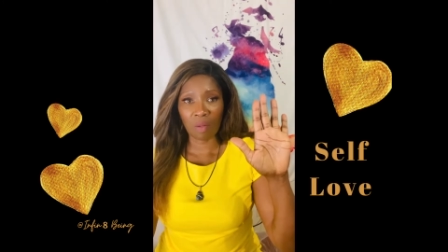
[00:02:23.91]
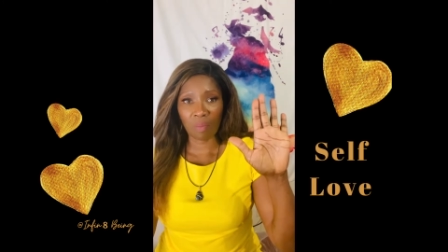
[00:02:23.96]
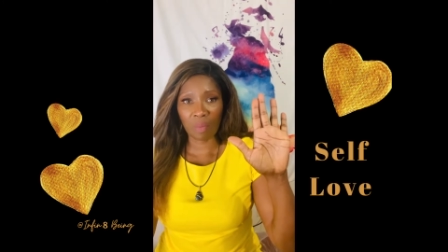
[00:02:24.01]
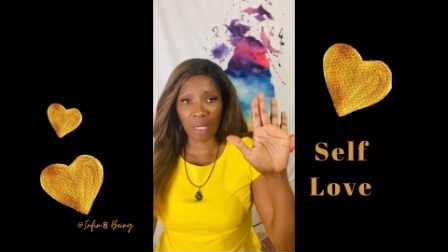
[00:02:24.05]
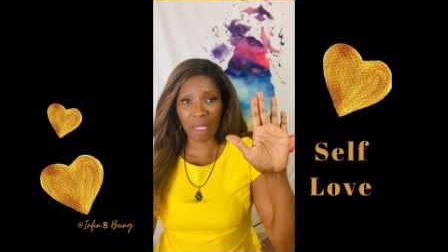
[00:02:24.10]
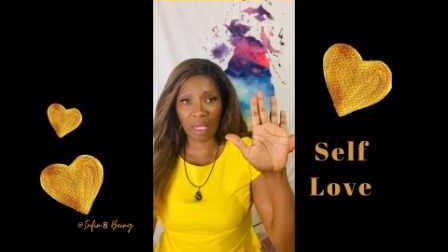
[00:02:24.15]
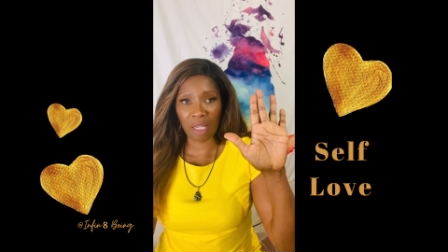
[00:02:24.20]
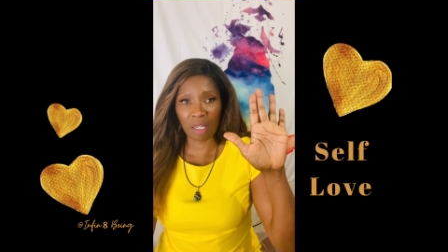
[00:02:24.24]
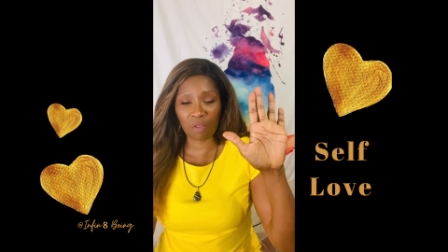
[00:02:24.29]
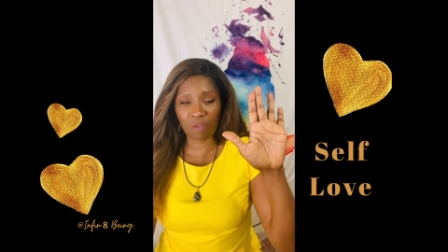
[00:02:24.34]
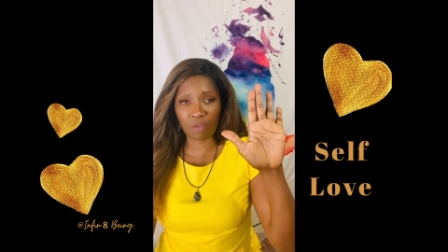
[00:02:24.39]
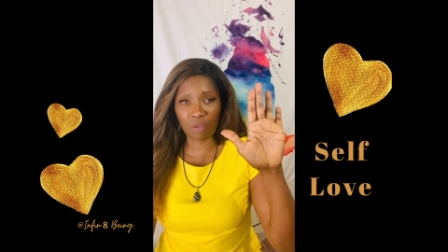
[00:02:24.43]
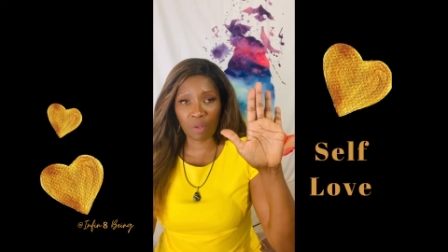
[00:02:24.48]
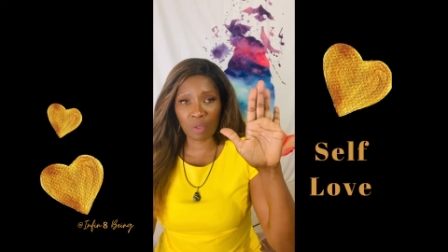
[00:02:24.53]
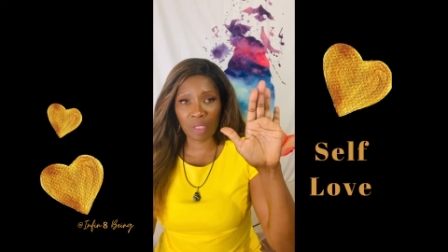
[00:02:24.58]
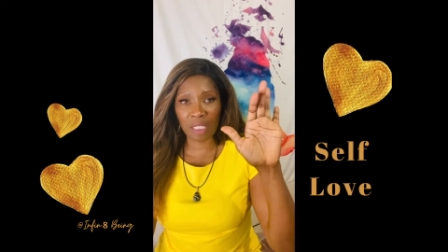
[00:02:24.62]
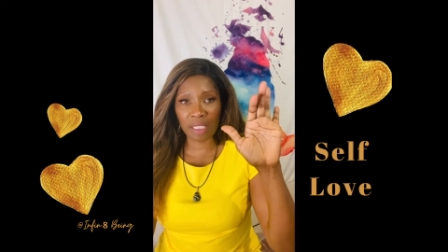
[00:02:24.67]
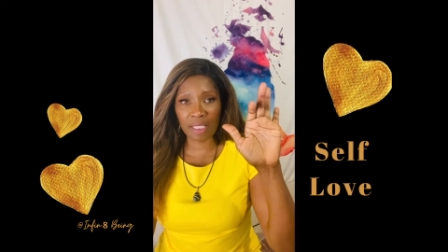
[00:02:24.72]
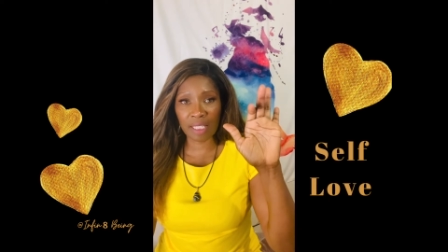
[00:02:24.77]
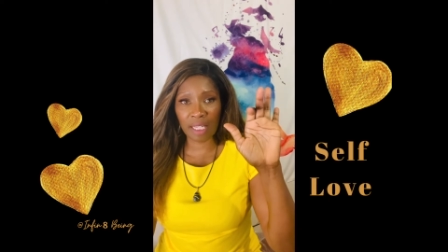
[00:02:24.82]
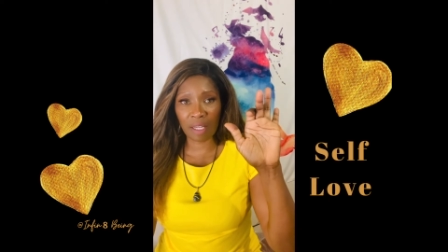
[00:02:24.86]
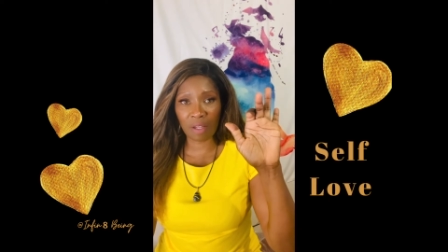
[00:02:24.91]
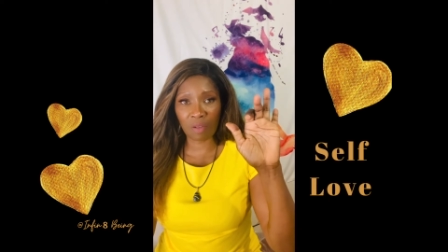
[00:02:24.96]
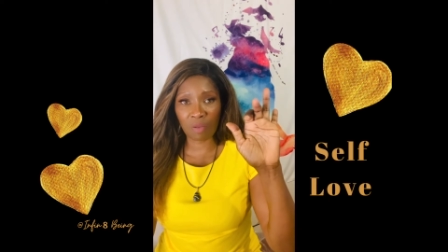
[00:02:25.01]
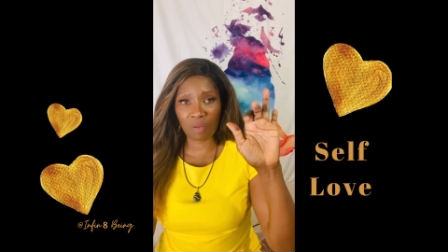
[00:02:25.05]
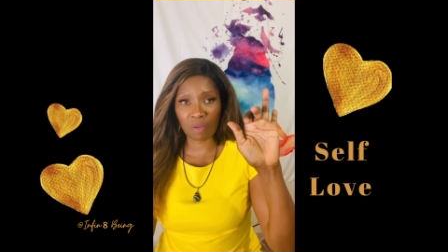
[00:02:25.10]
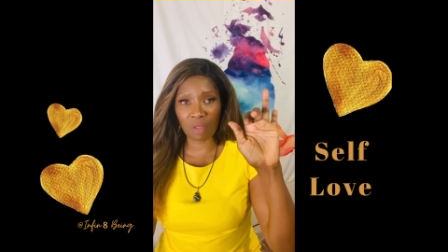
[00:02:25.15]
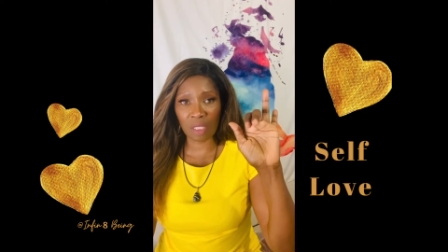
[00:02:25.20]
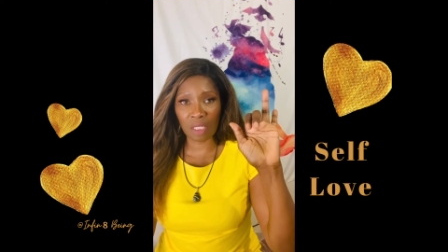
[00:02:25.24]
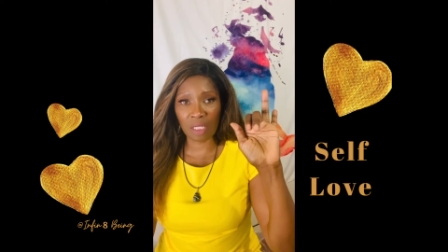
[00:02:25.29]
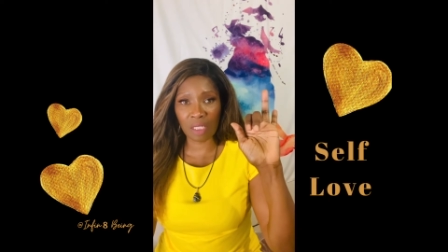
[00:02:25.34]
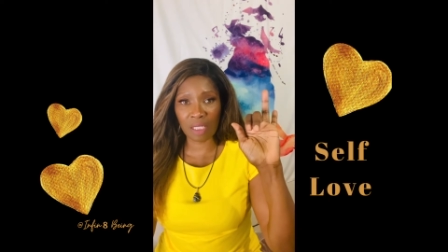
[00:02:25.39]
by folding down
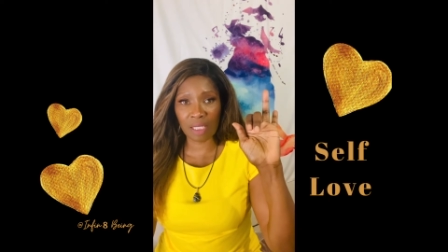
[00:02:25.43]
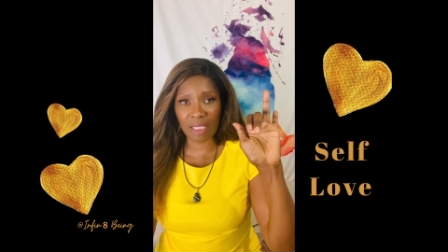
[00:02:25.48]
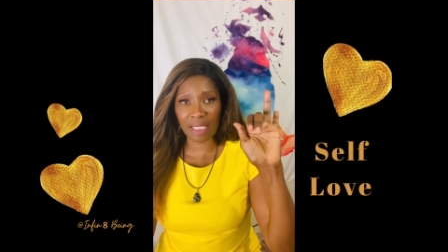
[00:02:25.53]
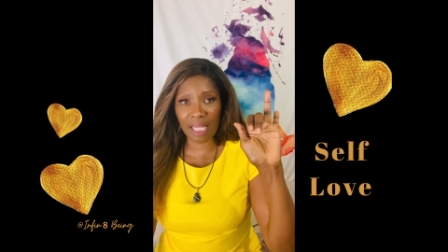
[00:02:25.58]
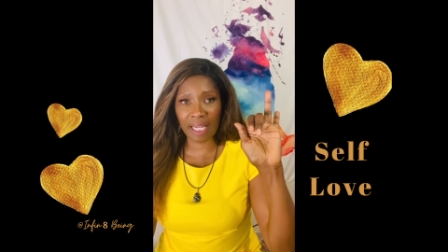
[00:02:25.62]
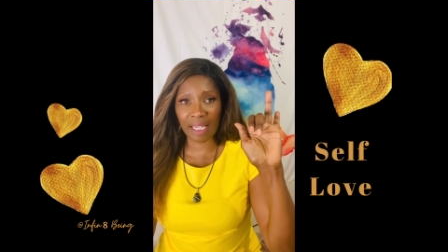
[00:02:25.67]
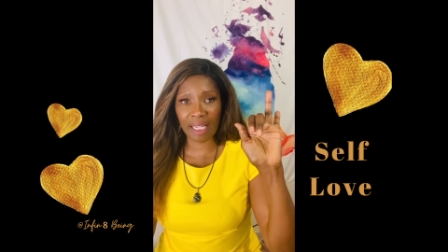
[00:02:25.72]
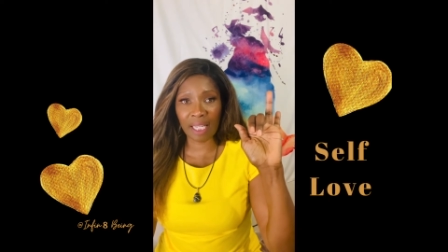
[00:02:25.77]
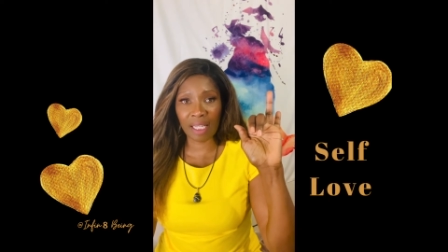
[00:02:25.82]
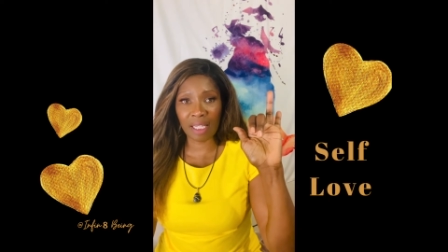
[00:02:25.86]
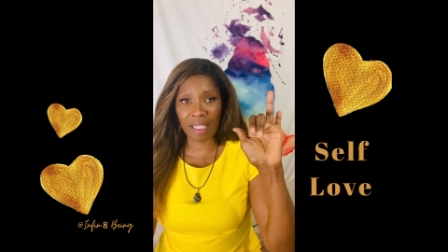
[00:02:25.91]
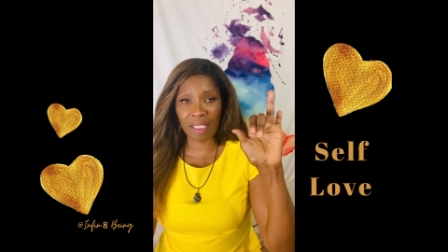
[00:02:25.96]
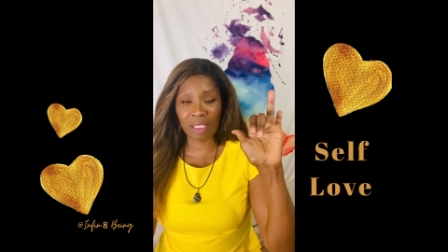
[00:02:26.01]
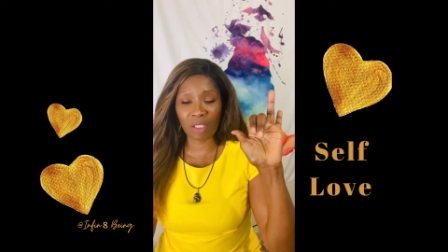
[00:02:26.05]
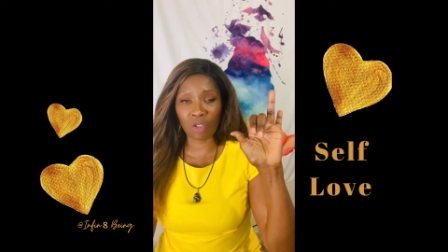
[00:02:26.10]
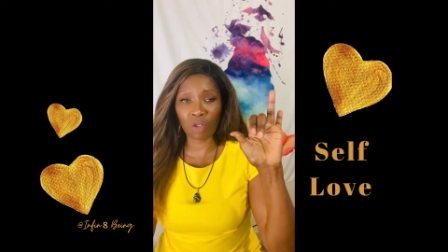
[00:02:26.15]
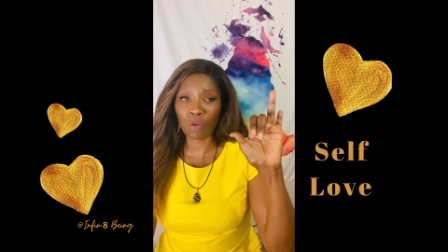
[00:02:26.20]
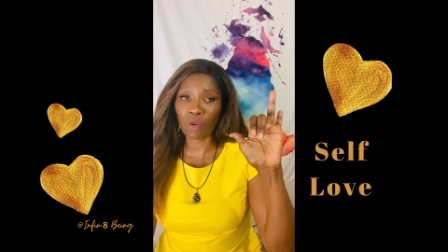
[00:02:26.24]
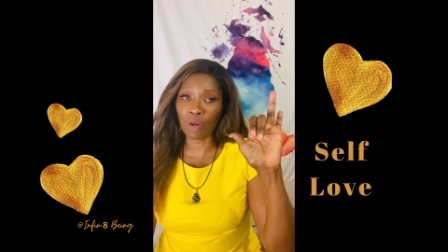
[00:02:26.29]
the second